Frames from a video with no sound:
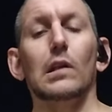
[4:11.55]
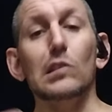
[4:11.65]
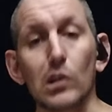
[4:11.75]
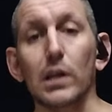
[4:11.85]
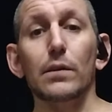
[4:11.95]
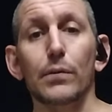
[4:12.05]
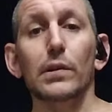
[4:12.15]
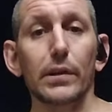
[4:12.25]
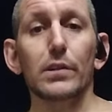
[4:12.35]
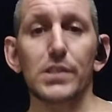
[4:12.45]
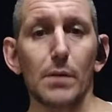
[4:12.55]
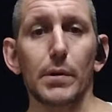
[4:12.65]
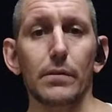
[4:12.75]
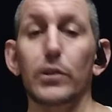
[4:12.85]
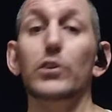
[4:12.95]
looking for Little
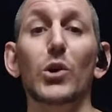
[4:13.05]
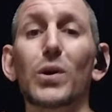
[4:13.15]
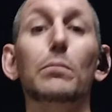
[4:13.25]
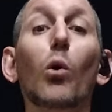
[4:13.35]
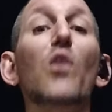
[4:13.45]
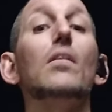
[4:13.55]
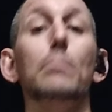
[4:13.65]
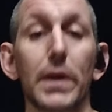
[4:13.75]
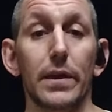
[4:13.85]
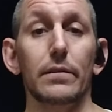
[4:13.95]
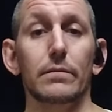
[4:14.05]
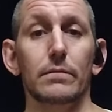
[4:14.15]
Summer. You're doing more than me.